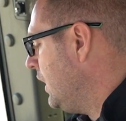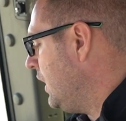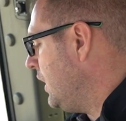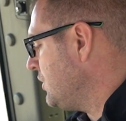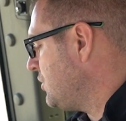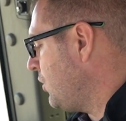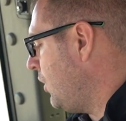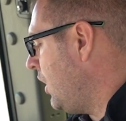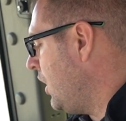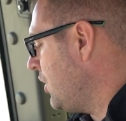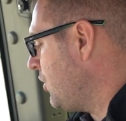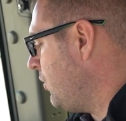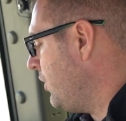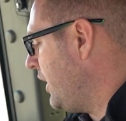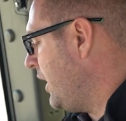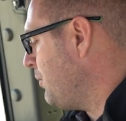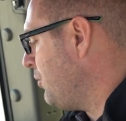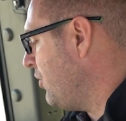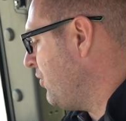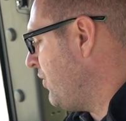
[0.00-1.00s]
Uh, so auto
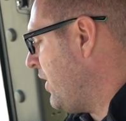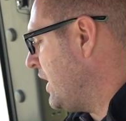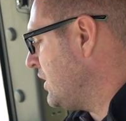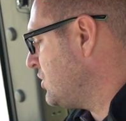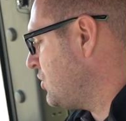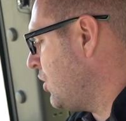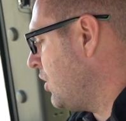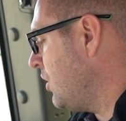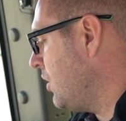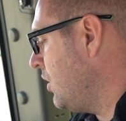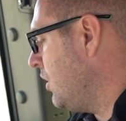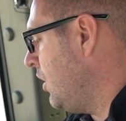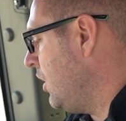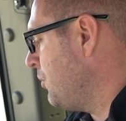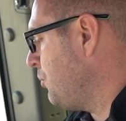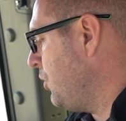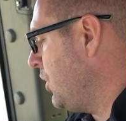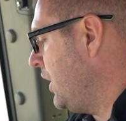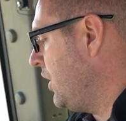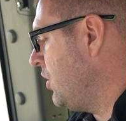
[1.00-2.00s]
enable fast start
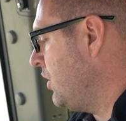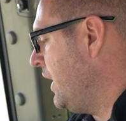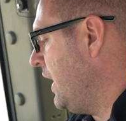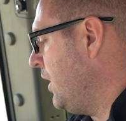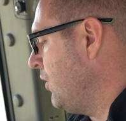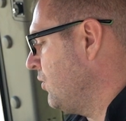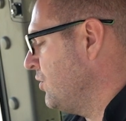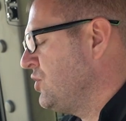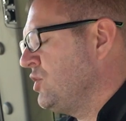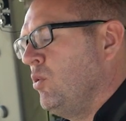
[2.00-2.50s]
on planner down.